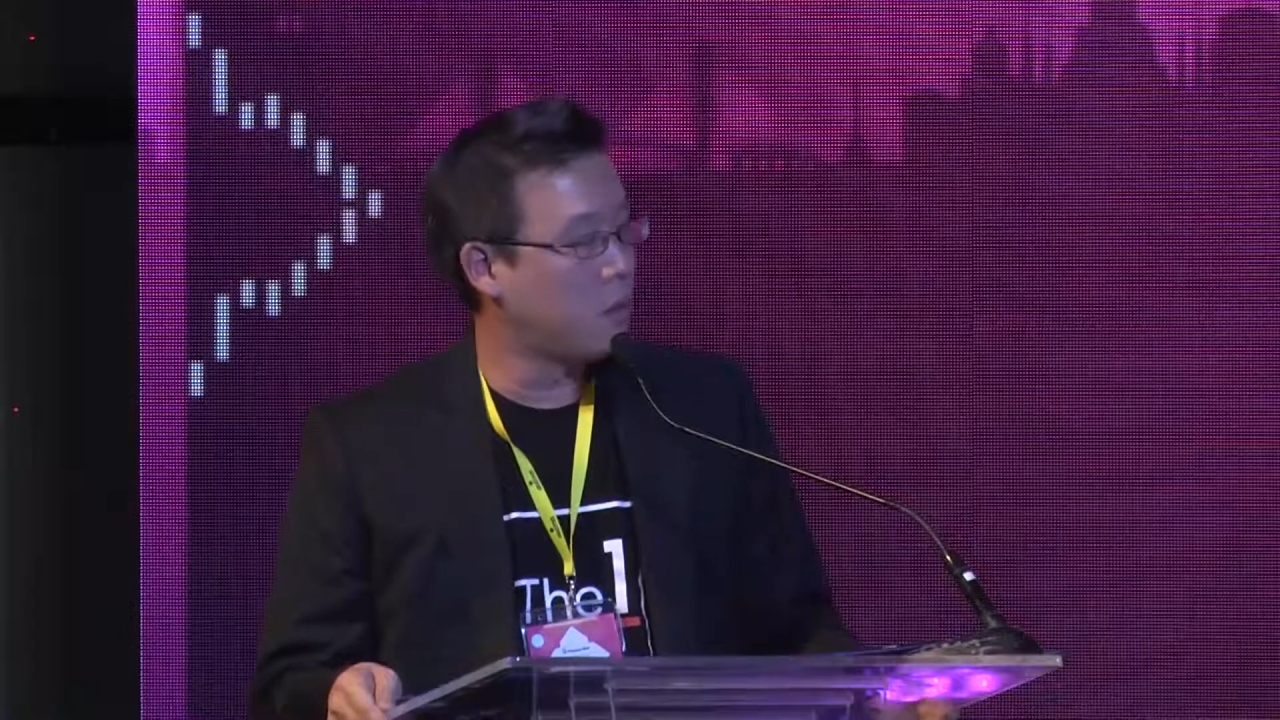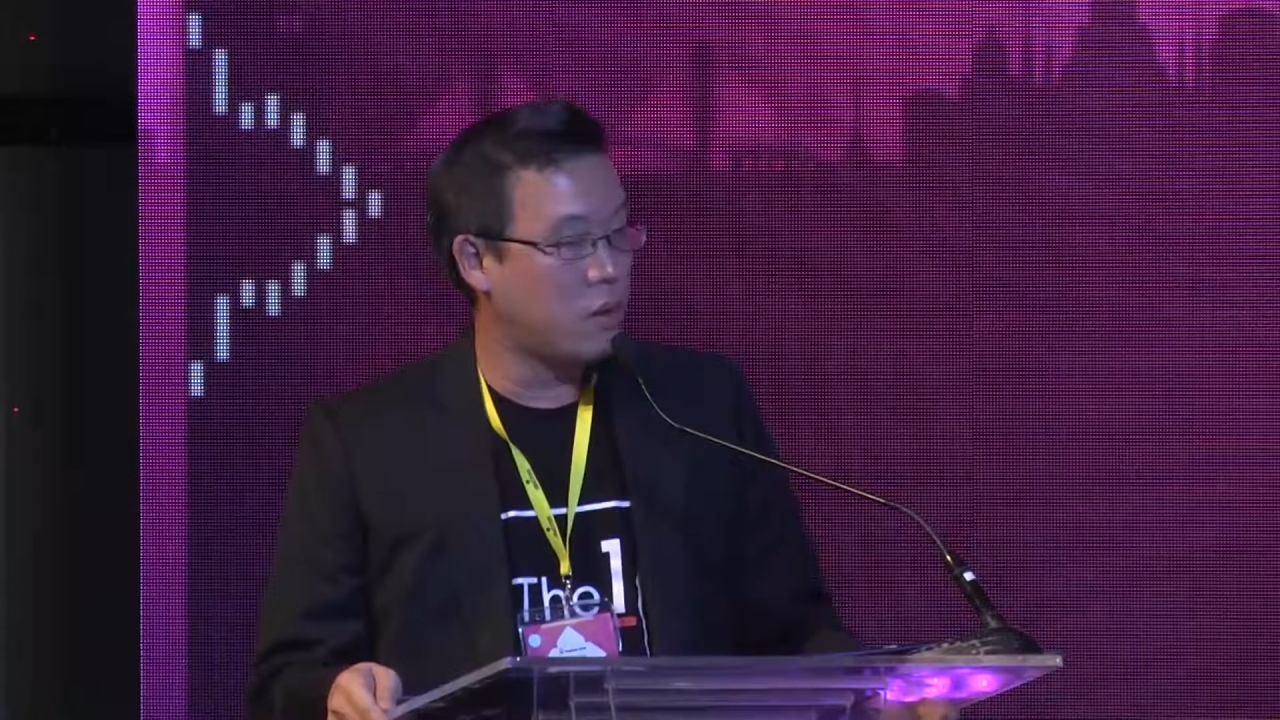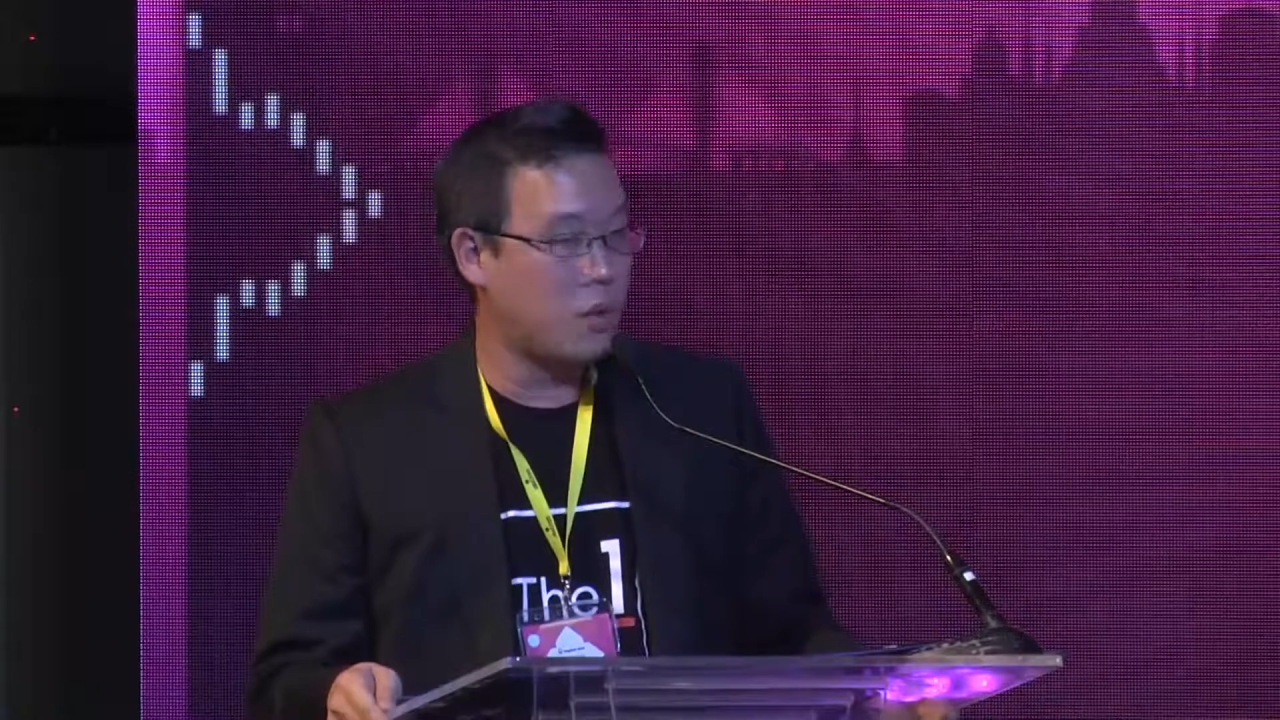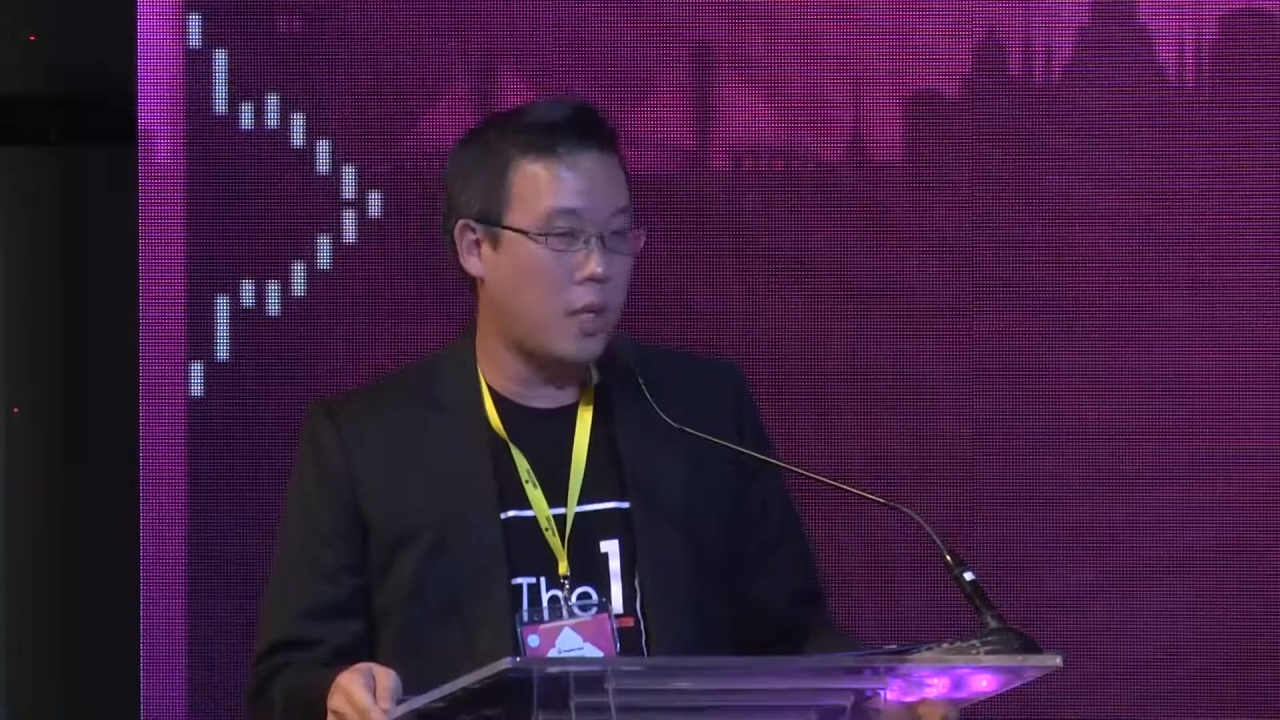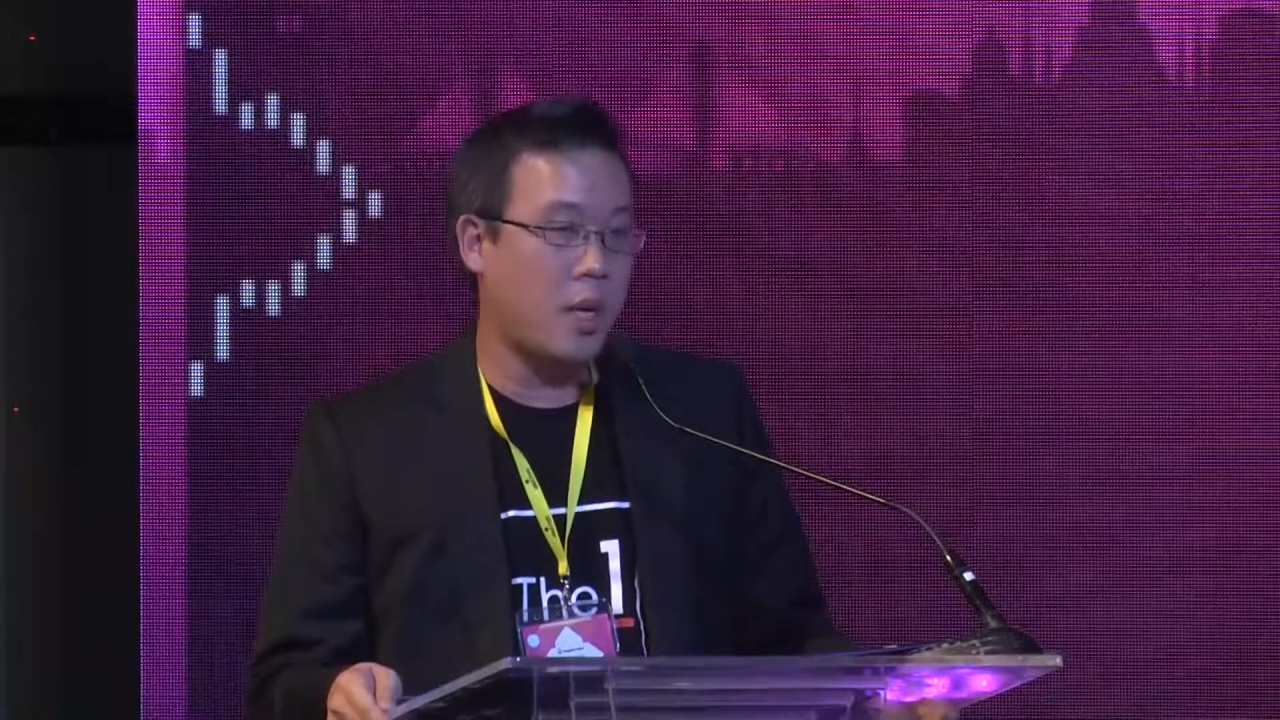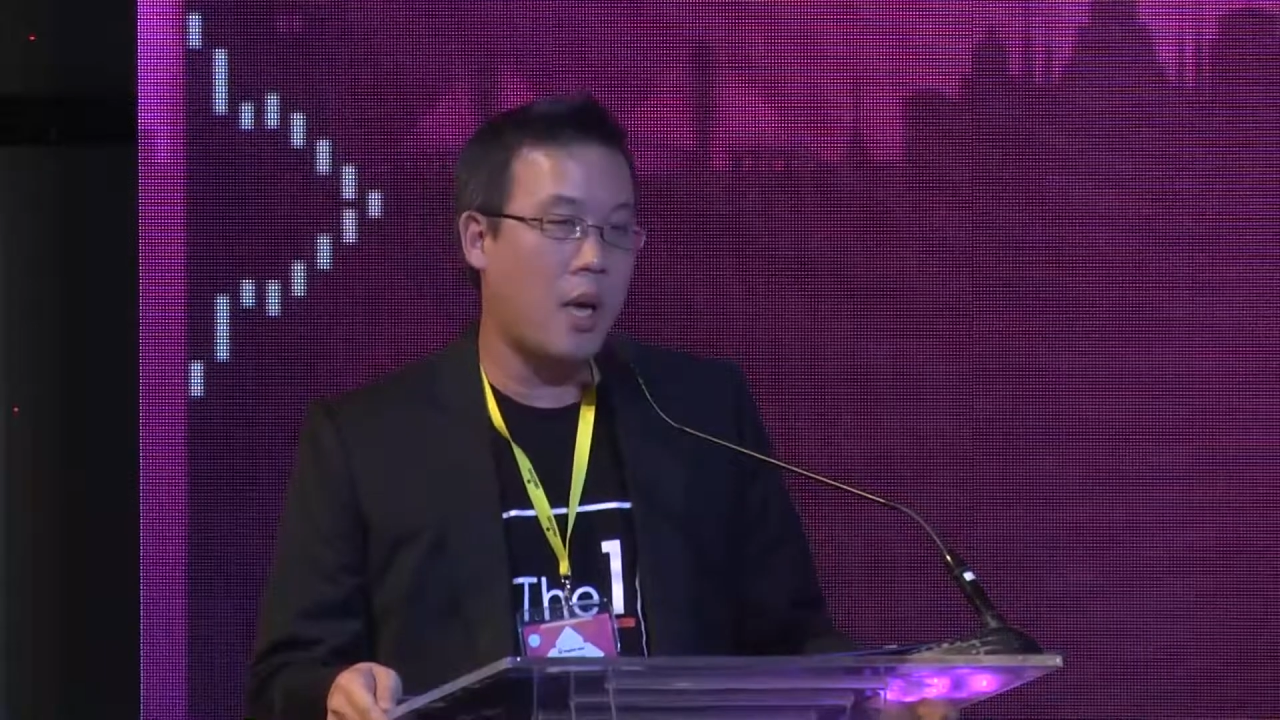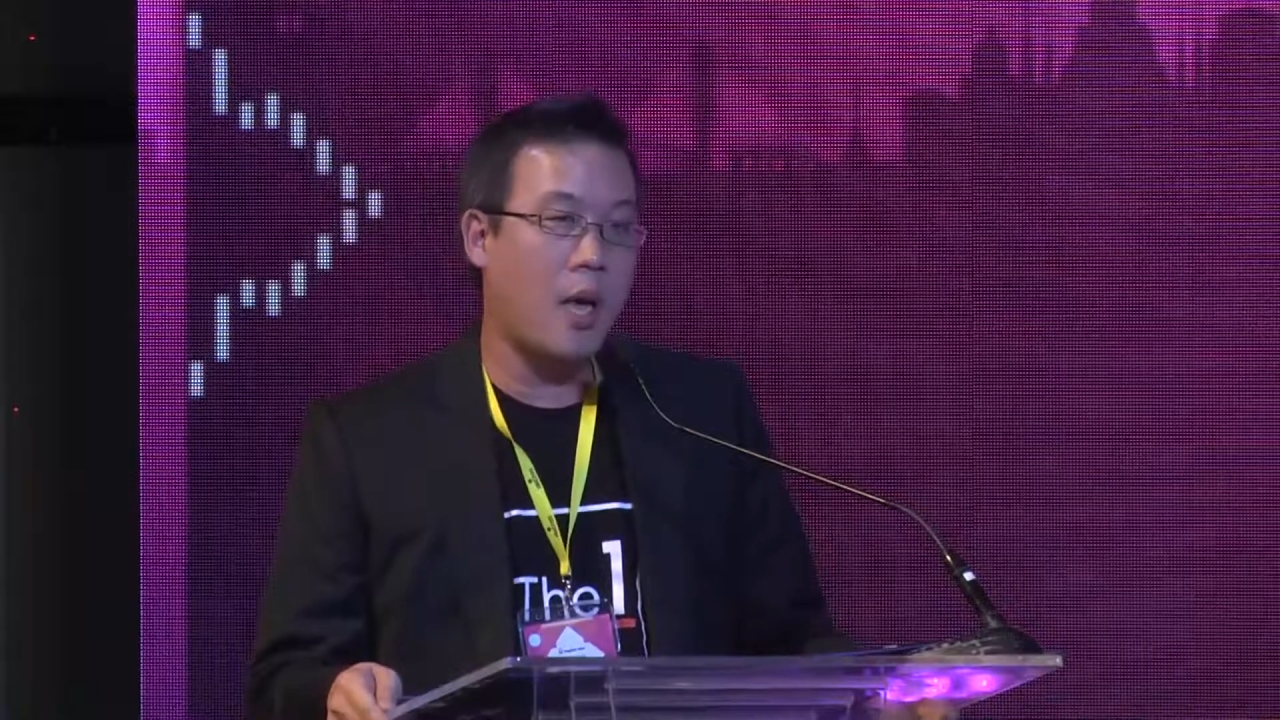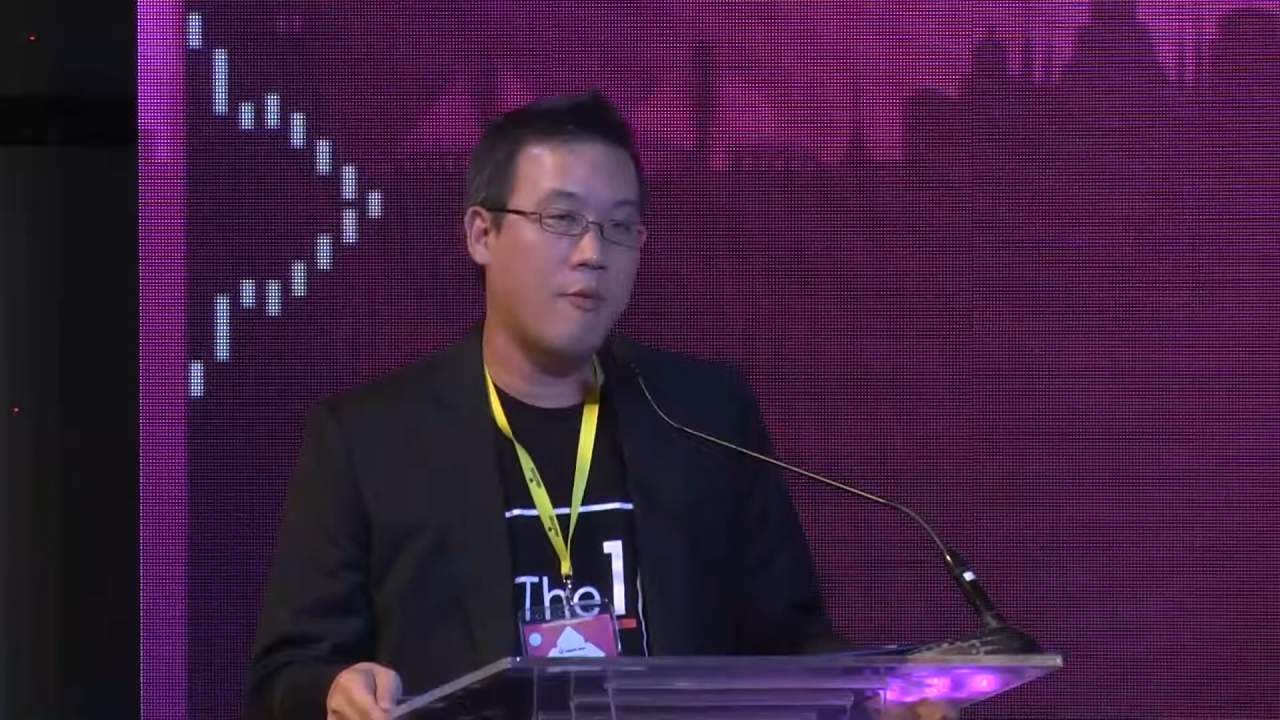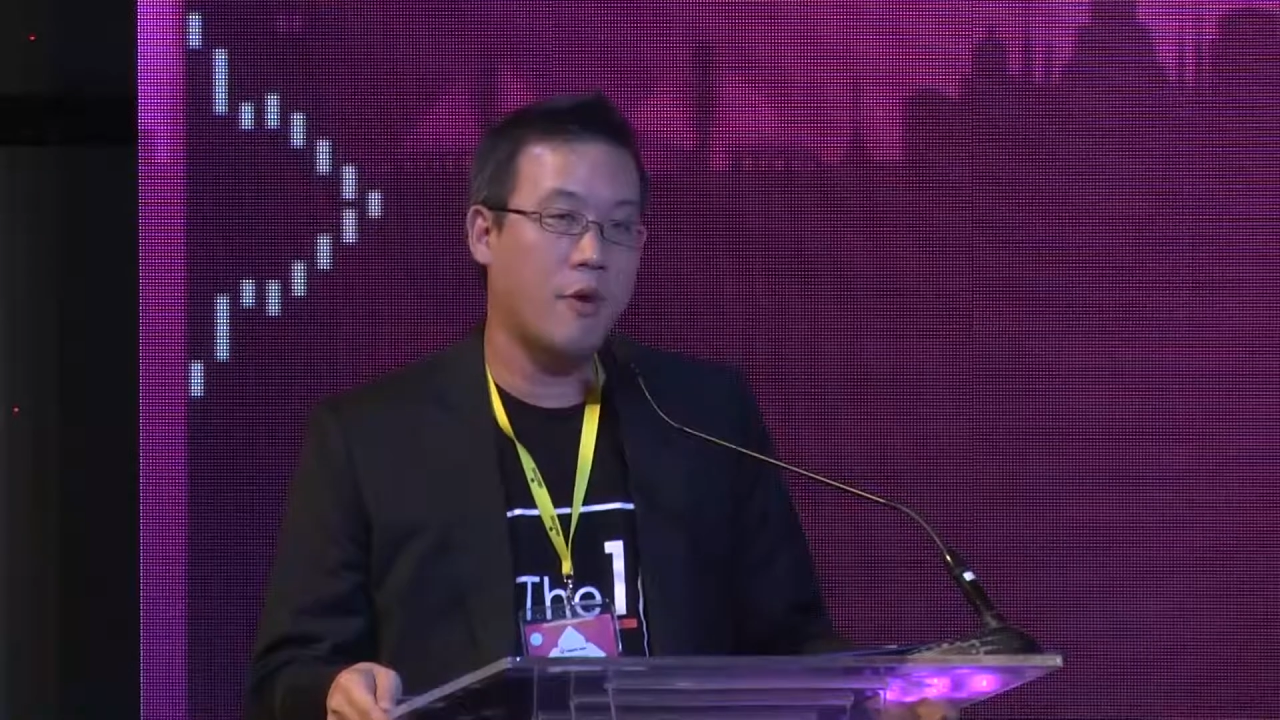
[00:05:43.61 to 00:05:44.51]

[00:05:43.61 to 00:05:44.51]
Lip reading: today I have a